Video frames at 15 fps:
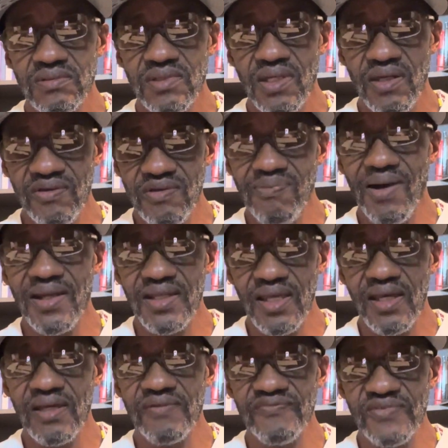Everybody
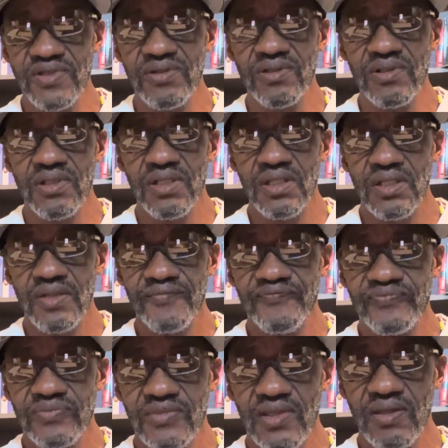have their
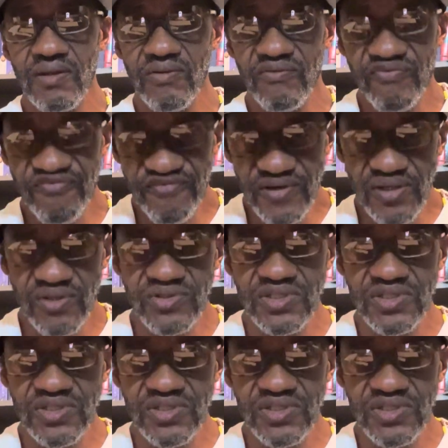fair